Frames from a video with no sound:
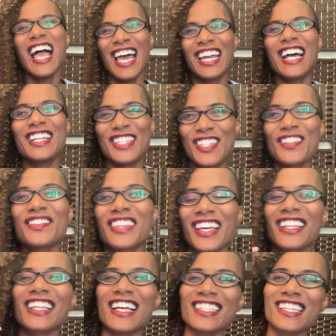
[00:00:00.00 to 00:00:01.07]
And I do
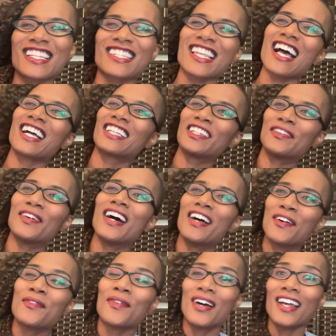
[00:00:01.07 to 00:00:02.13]
think that's exactly
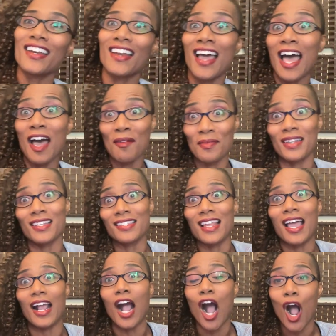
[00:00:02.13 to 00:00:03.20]
what happened is
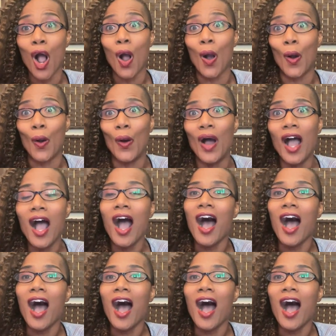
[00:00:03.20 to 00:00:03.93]
like, oh,